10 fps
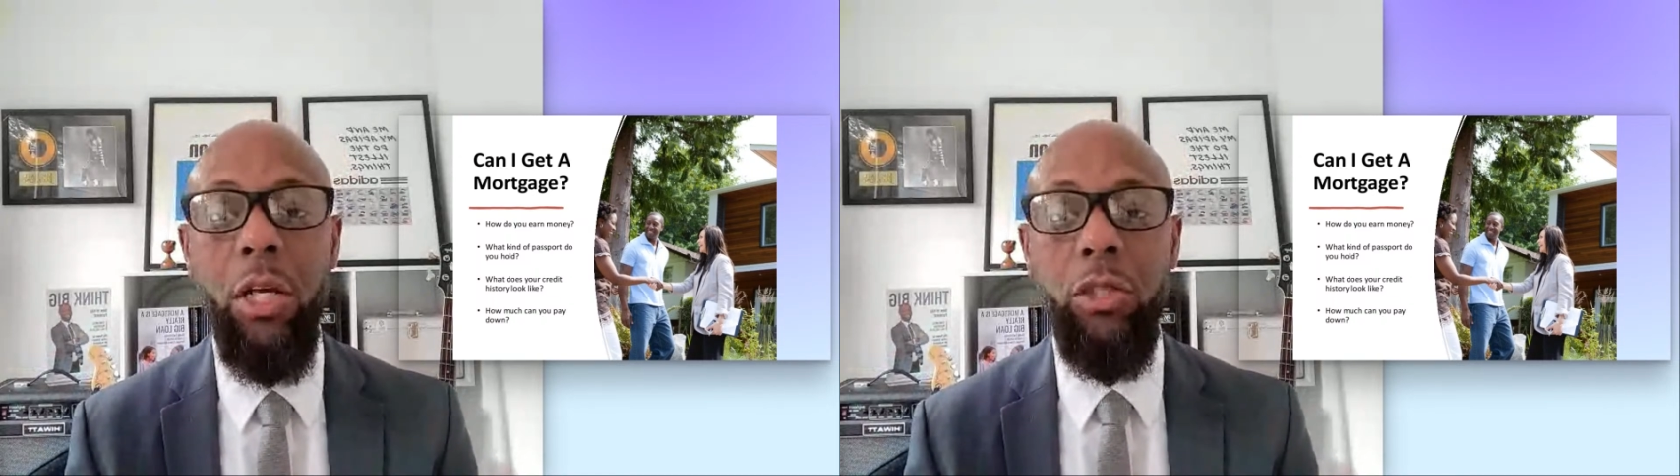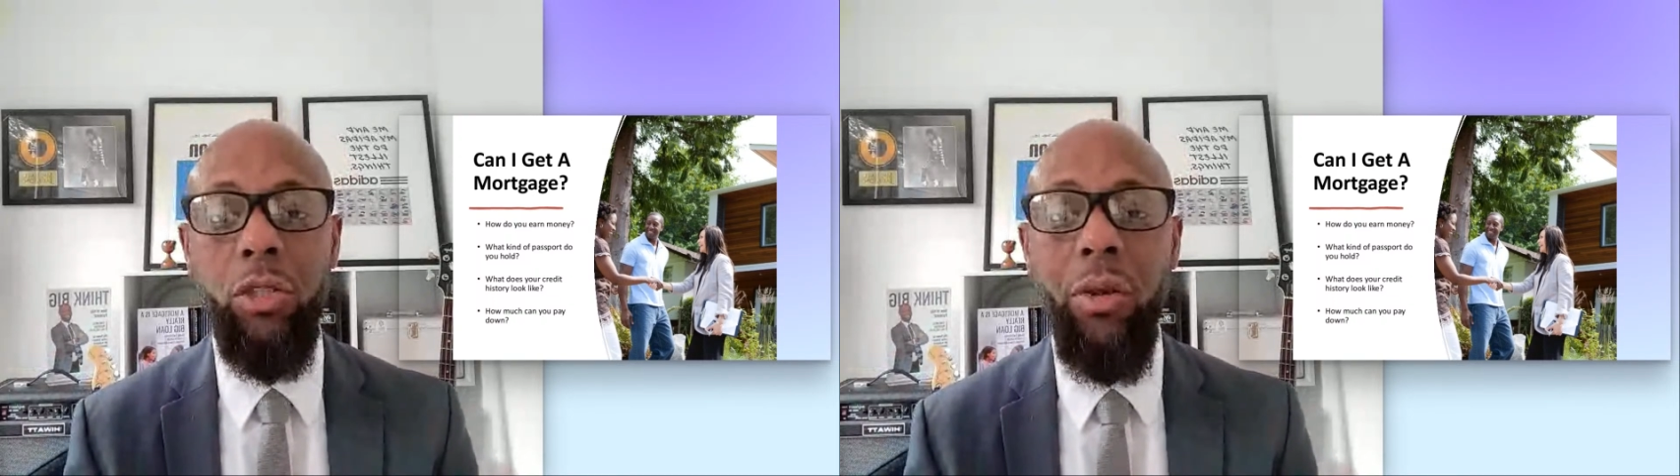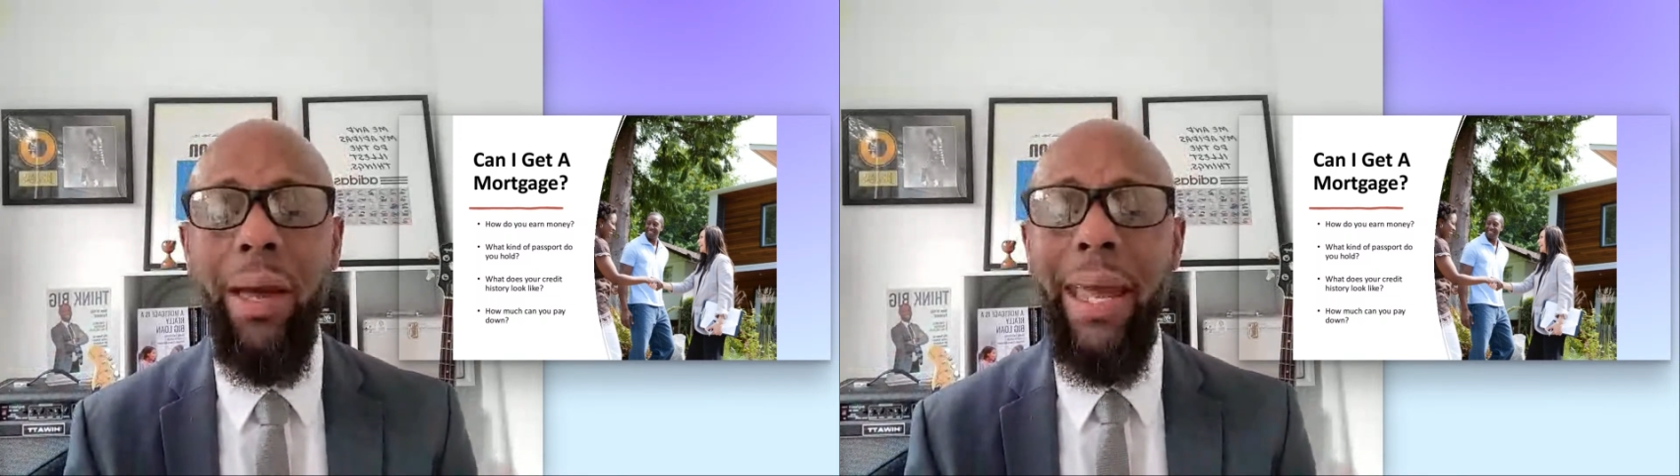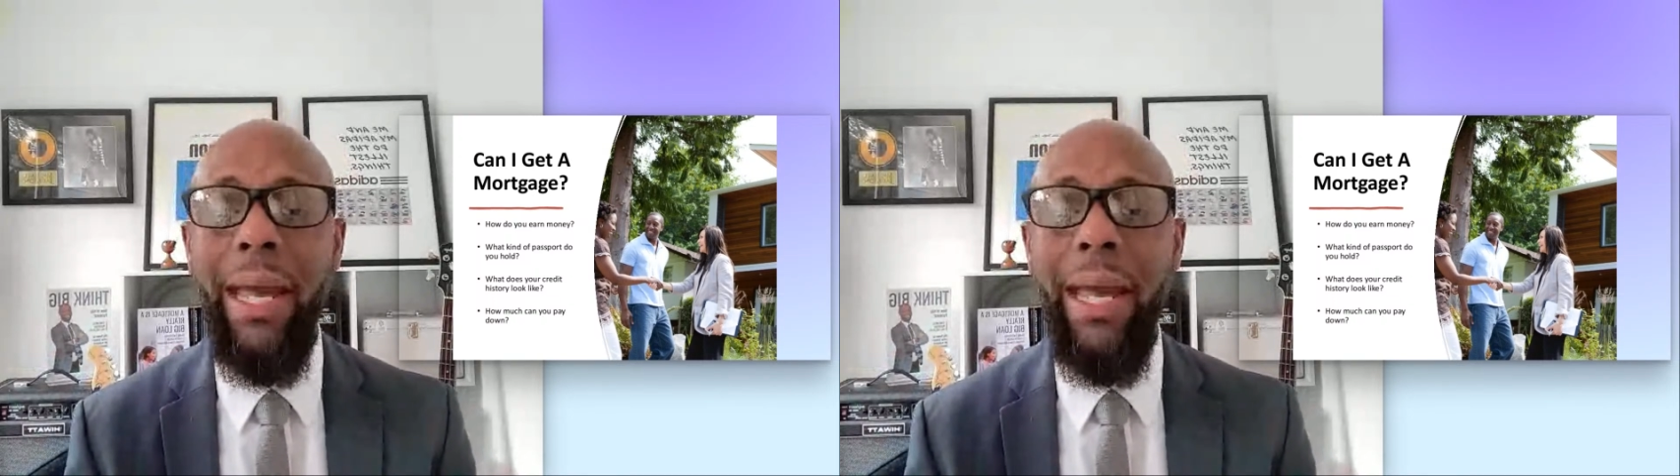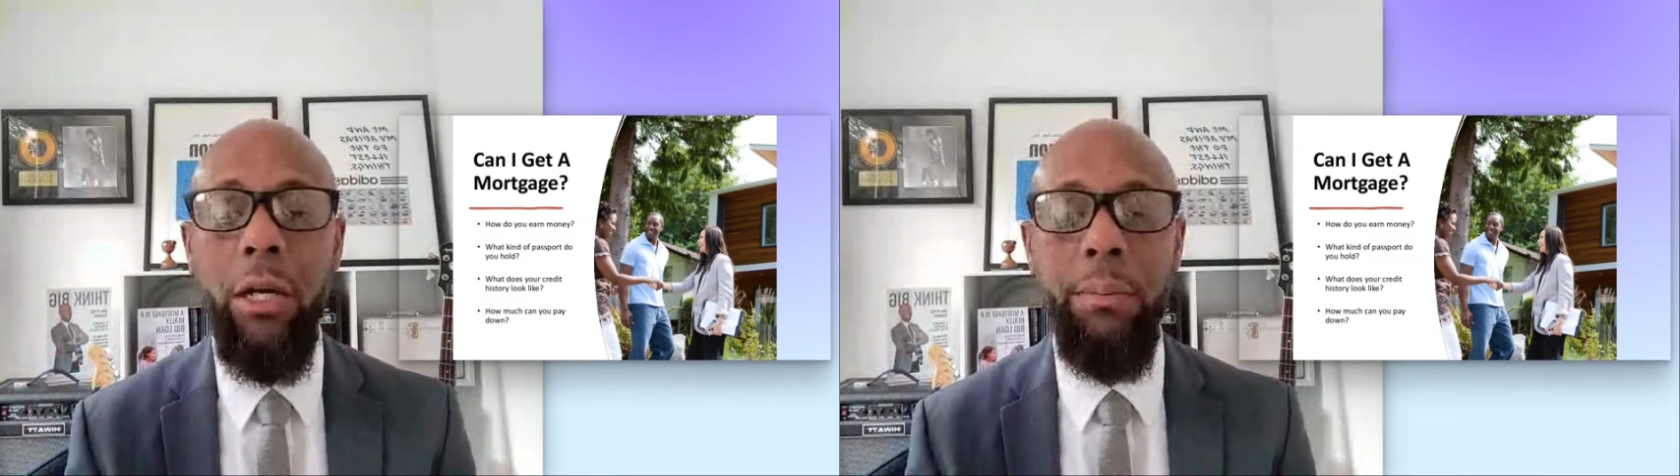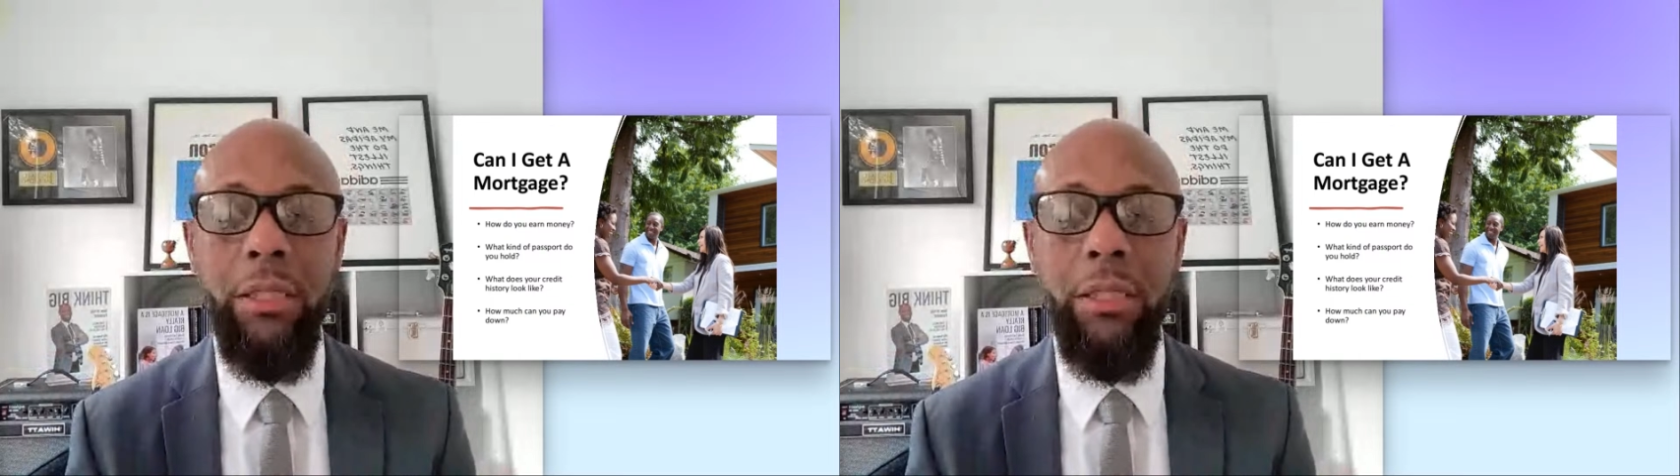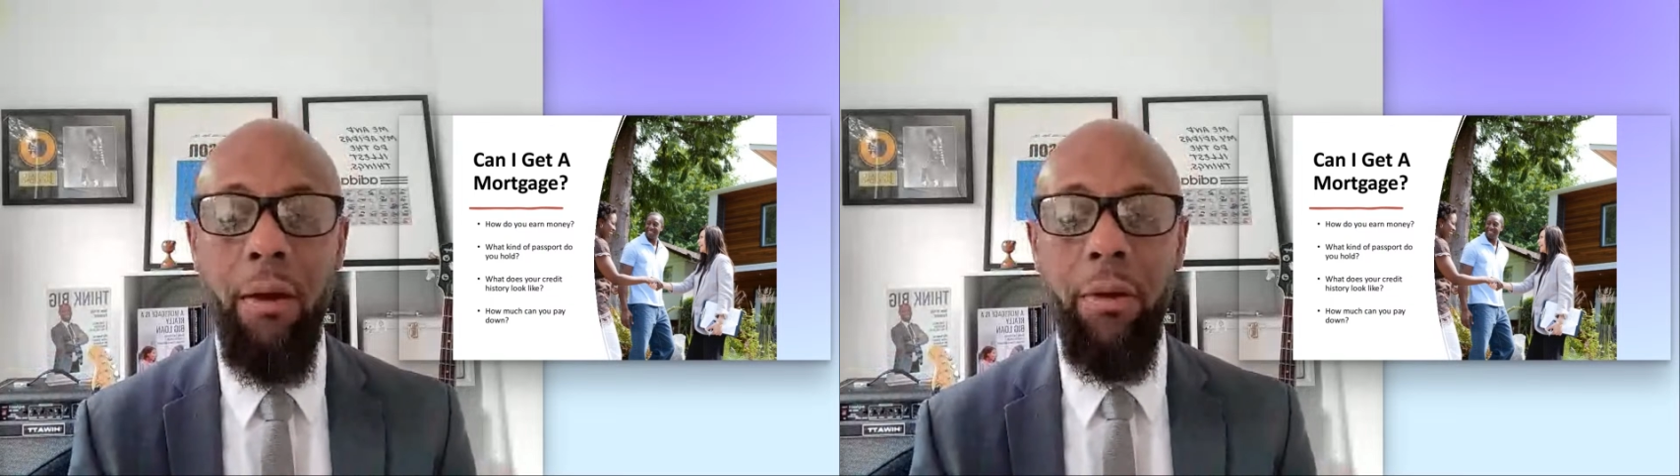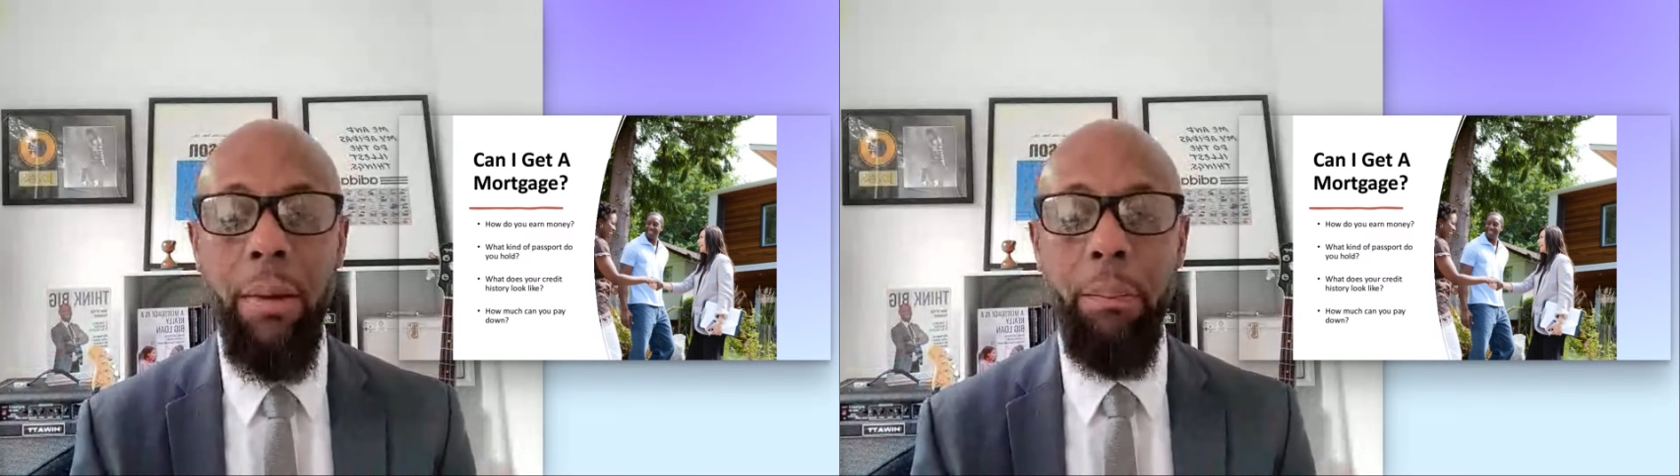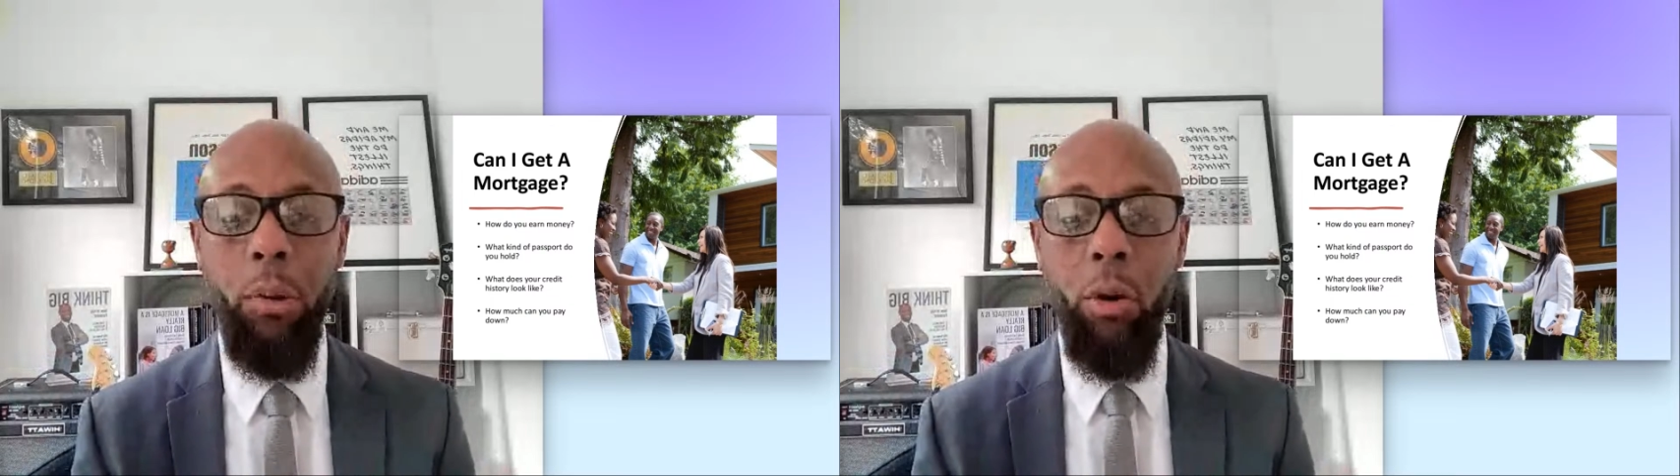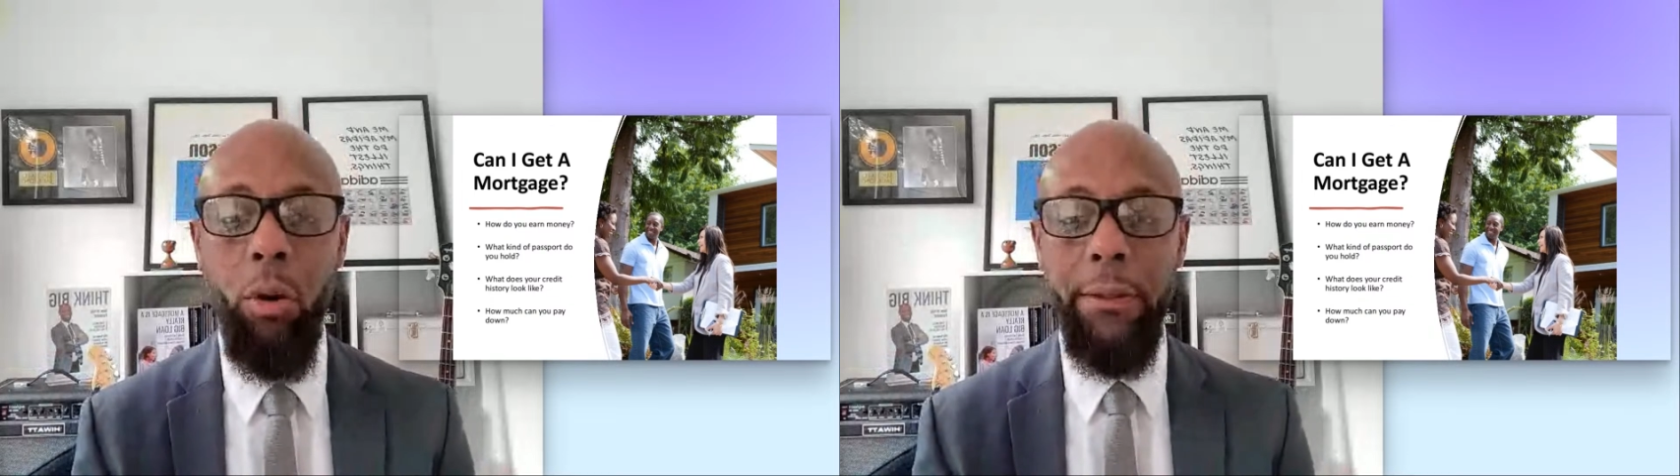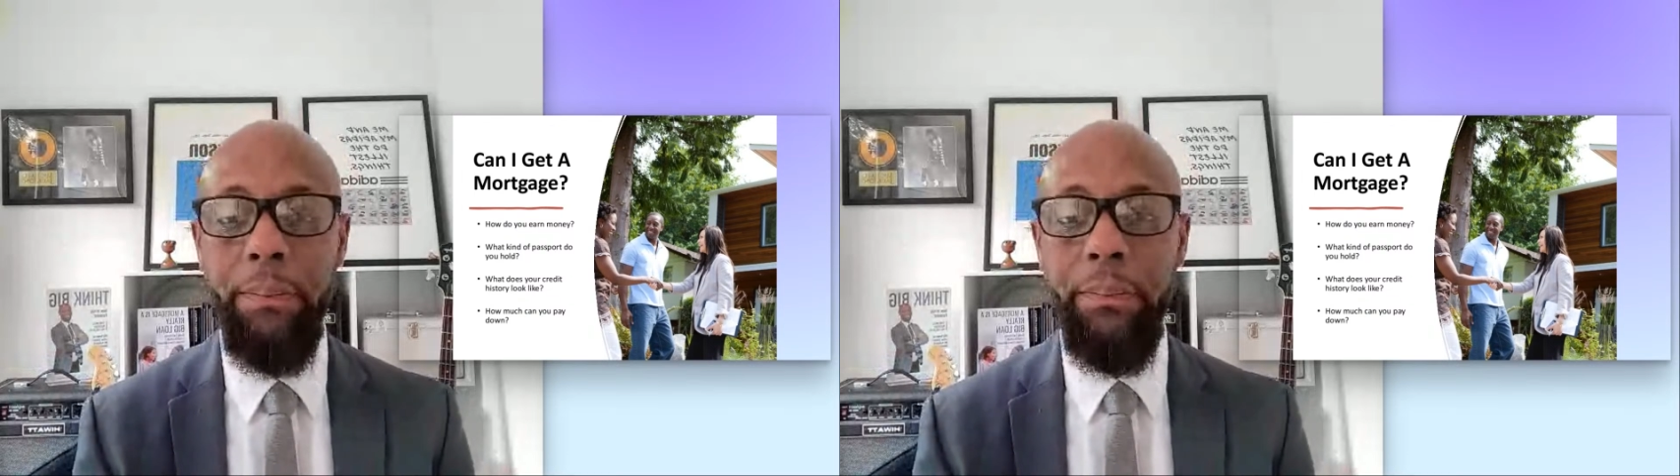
So your income is very important.